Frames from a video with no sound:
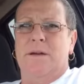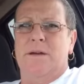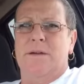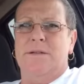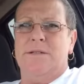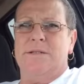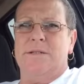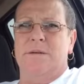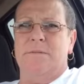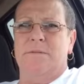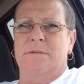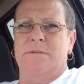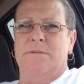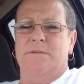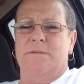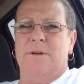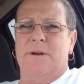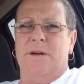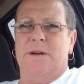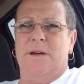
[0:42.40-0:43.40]
some
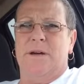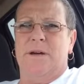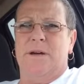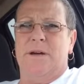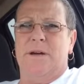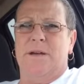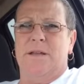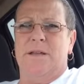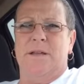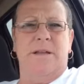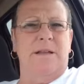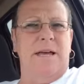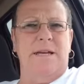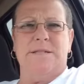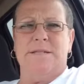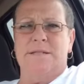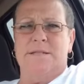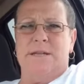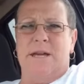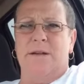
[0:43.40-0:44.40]
of the
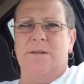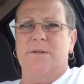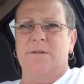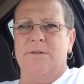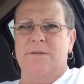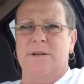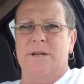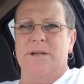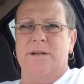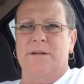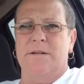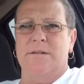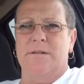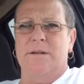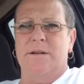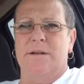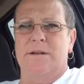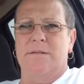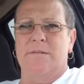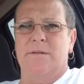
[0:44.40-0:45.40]
lessons I learned
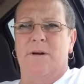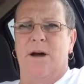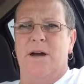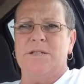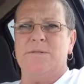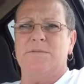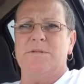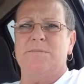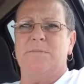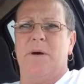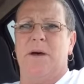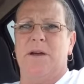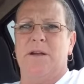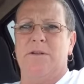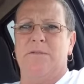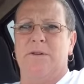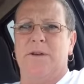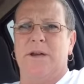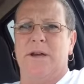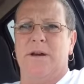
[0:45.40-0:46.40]
in hospice
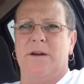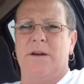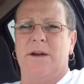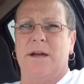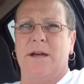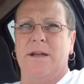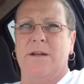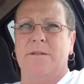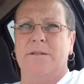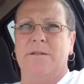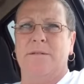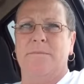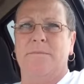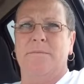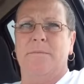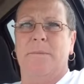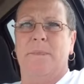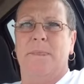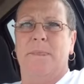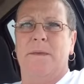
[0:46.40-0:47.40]
palliative care and
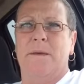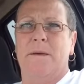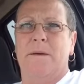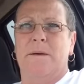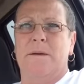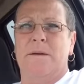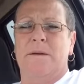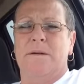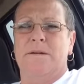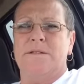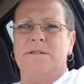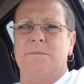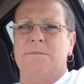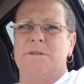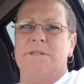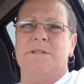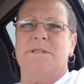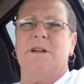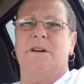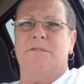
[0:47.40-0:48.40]
some of
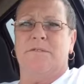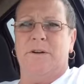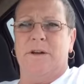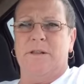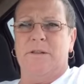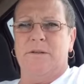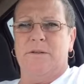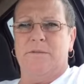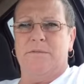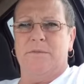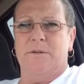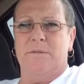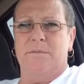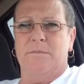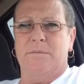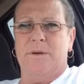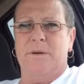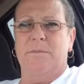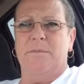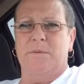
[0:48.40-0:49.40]
the stuff I learned from
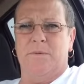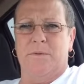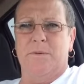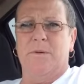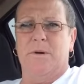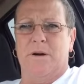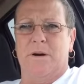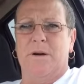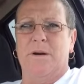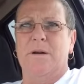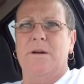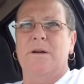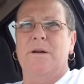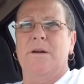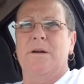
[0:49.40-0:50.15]
people who are